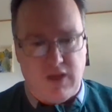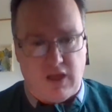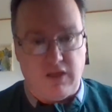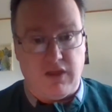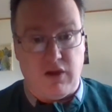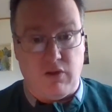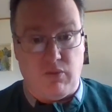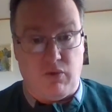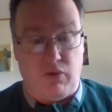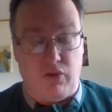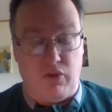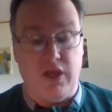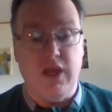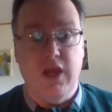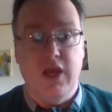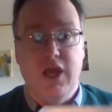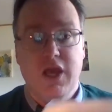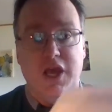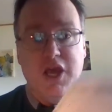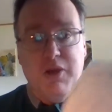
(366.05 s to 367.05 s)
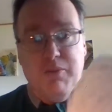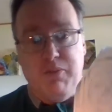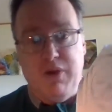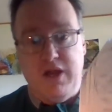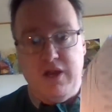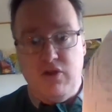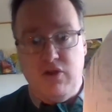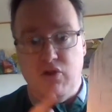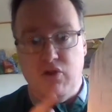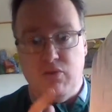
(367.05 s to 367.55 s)
Nothing really,
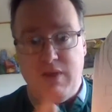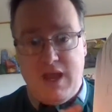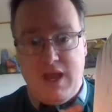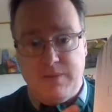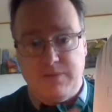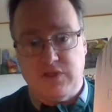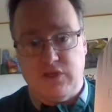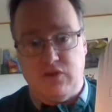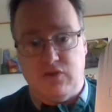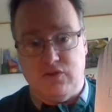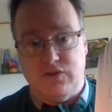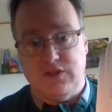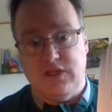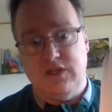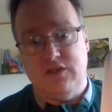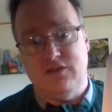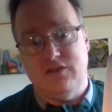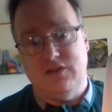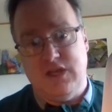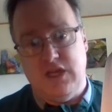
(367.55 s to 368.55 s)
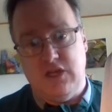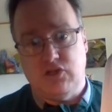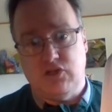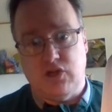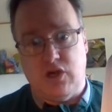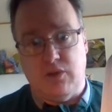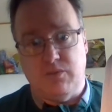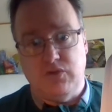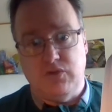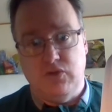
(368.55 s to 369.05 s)
but your map skills need to stay
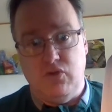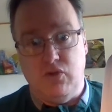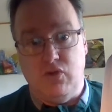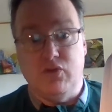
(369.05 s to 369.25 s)
sharp too.